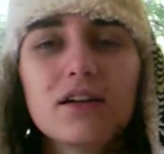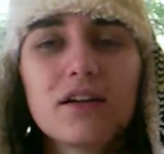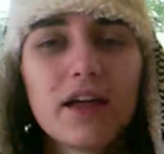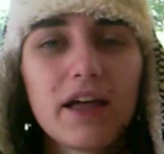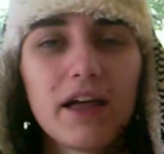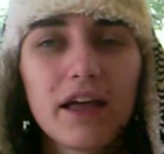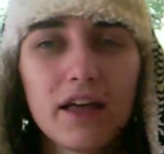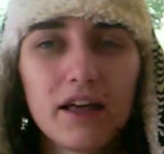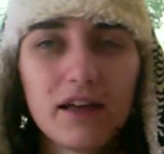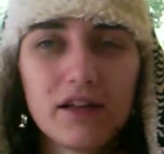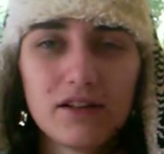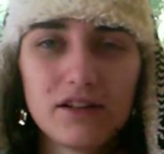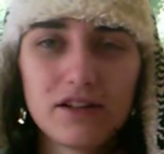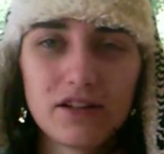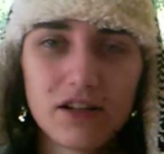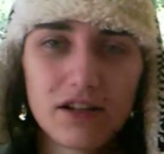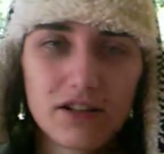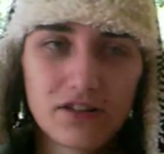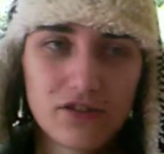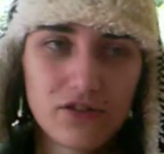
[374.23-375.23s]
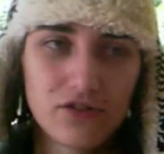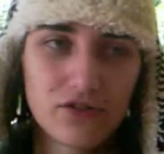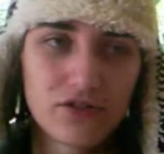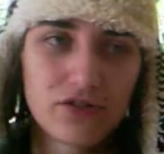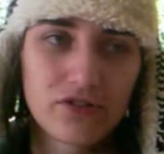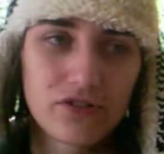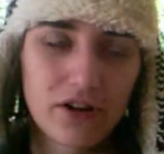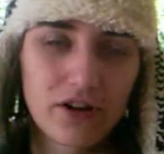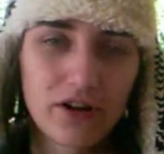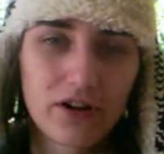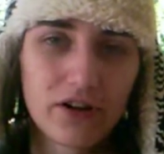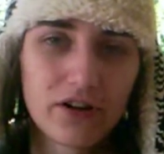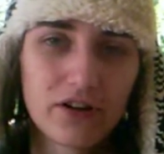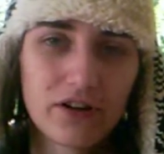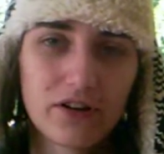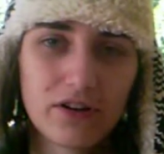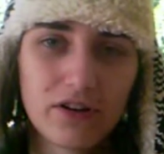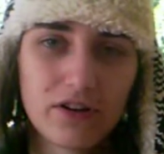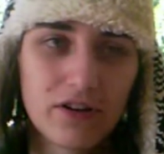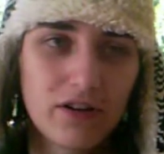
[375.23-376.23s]
And it's used
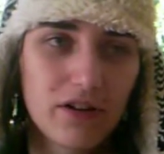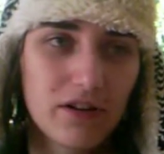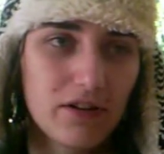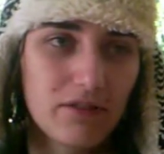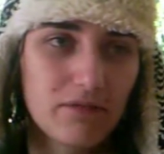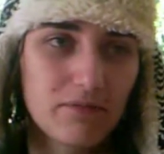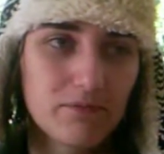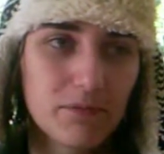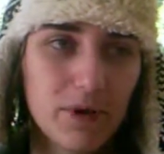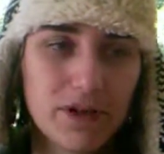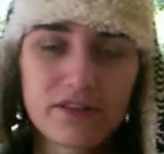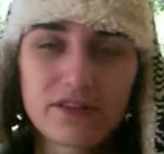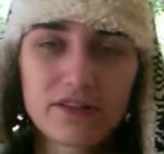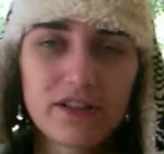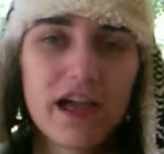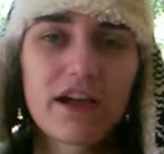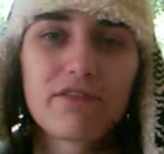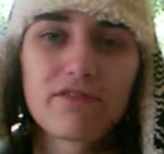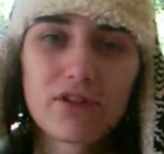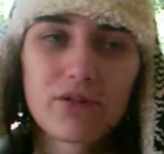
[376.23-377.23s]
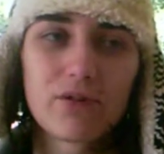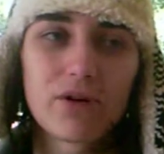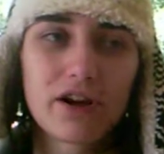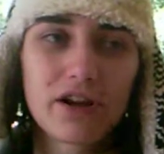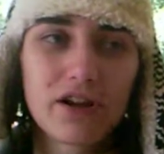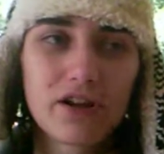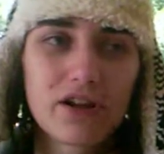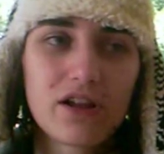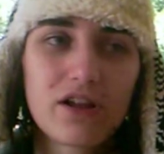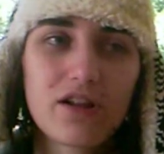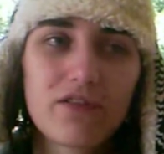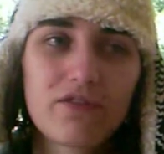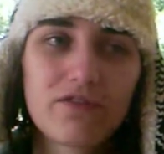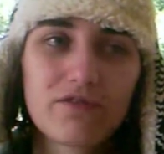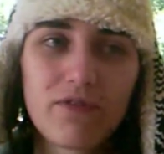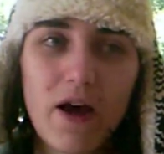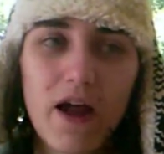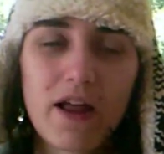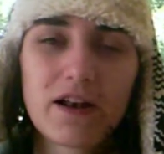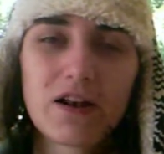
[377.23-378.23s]
on basically everywhere you can
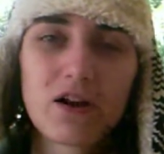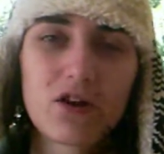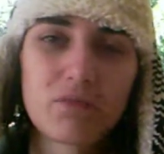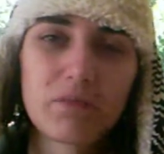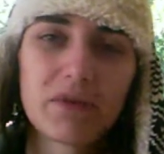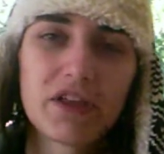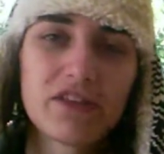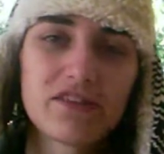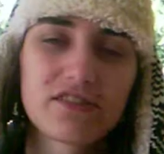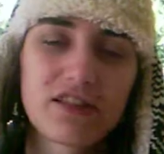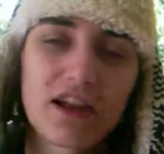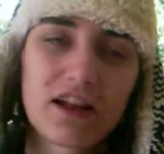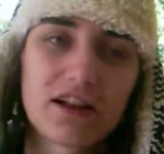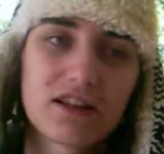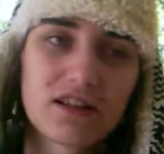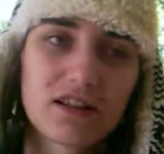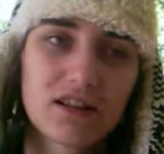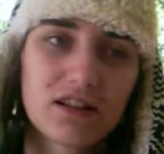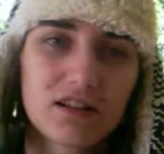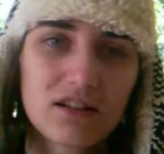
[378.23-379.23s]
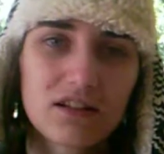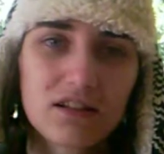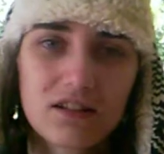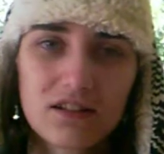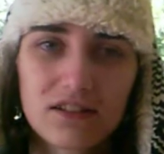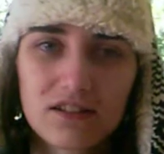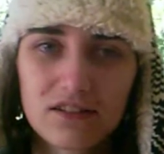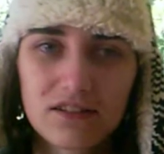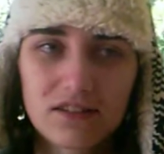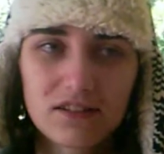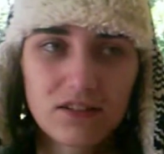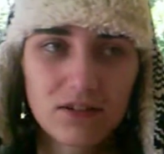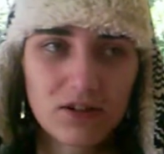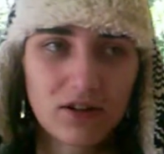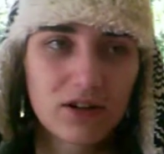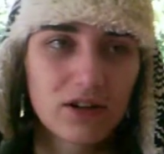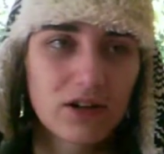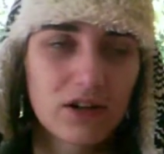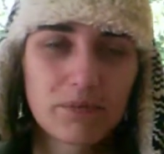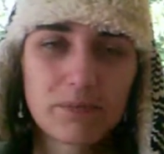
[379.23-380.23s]
find an RP site
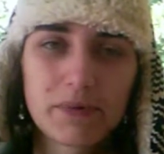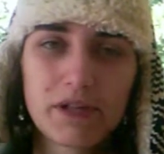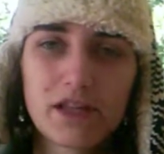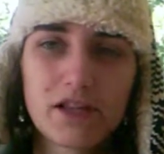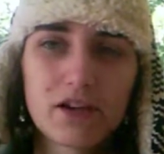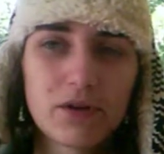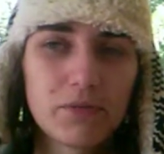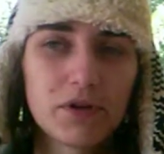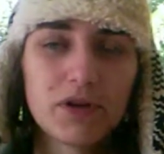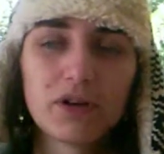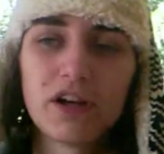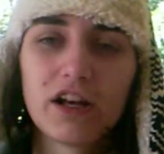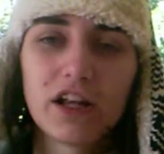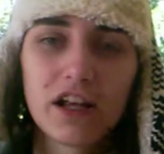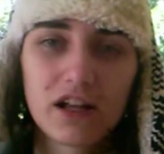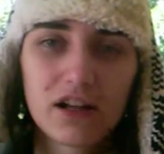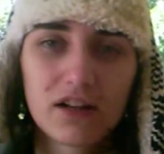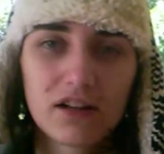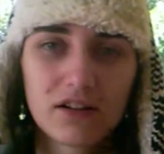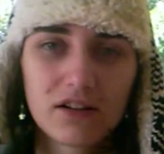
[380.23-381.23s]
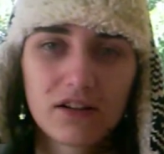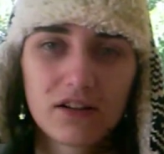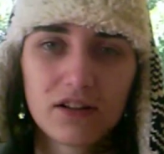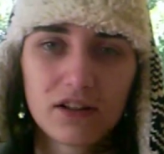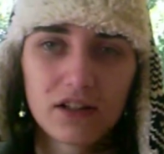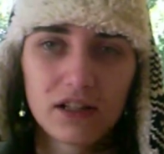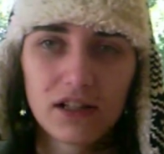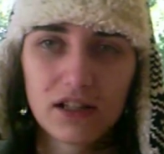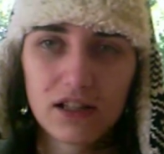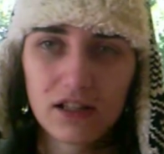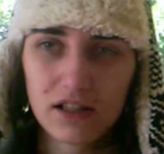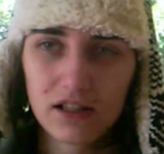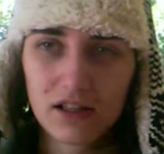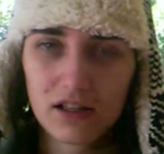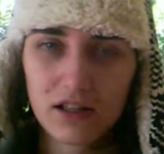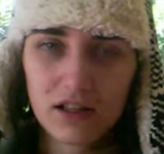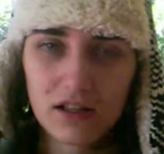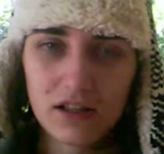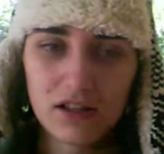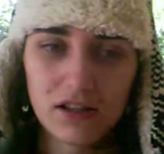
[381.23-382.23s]
or an RP community.
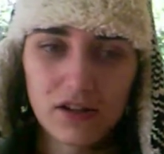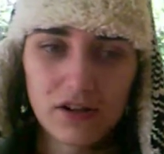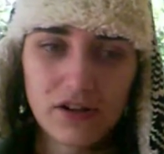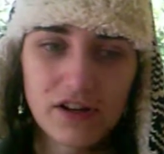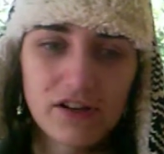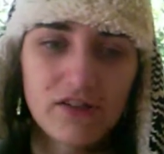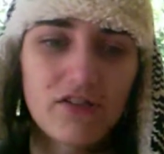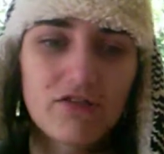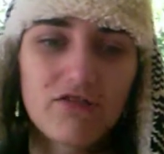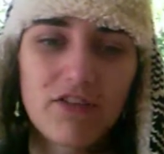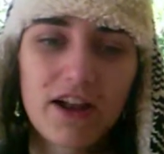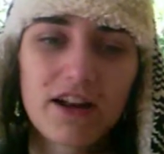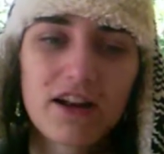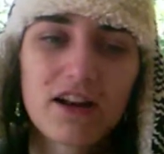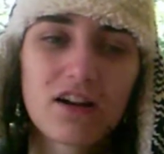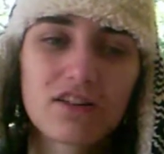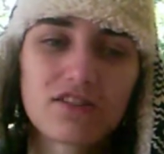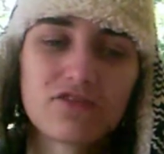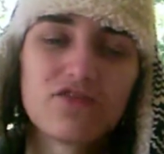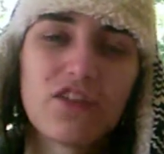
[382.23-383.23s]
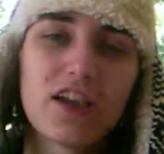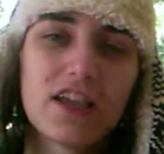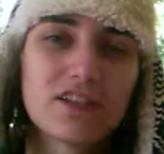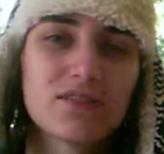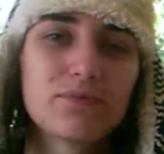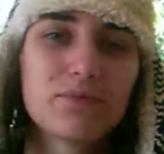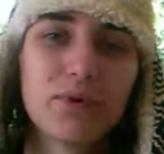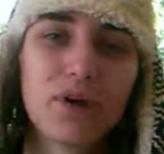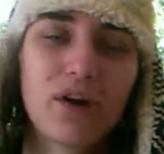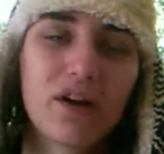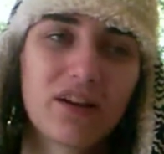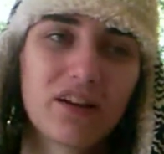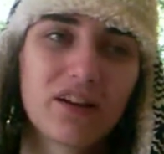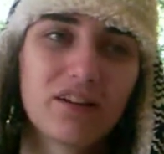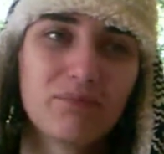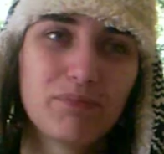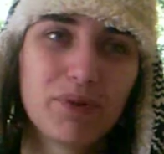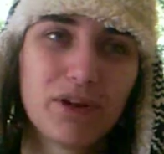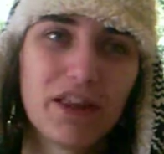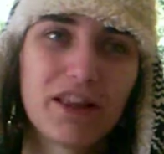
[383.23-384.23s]
You can even find it on Facebook,
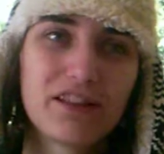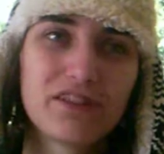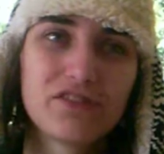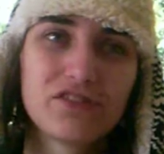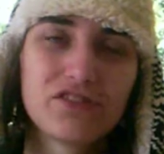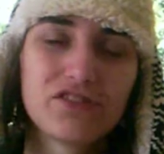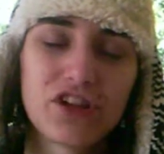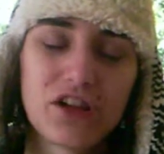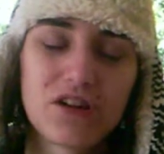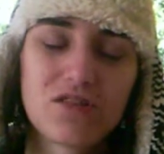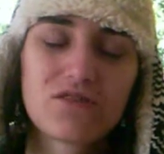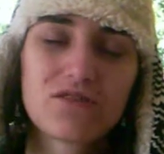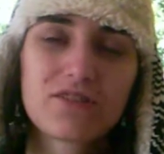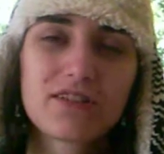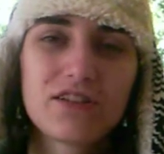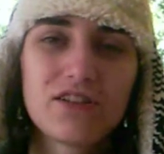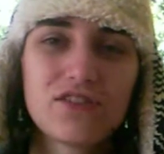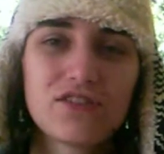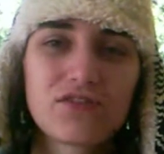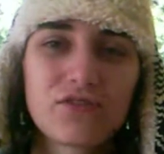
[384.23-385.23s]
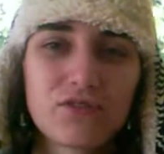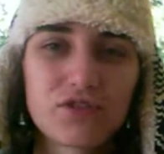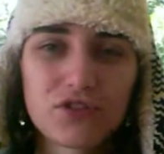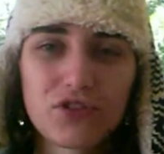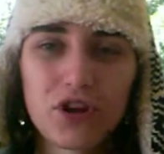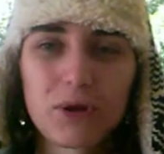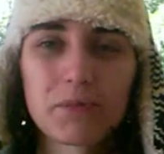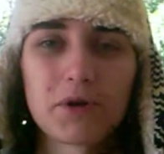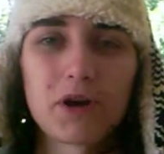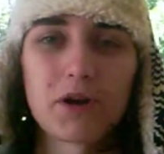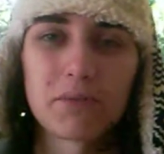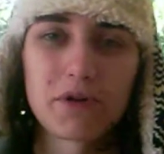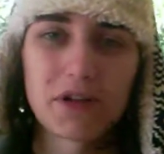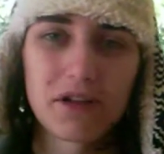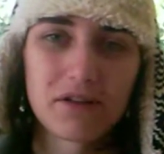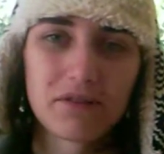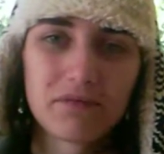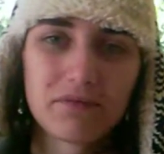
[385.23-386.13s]
but it's generally used for script RP.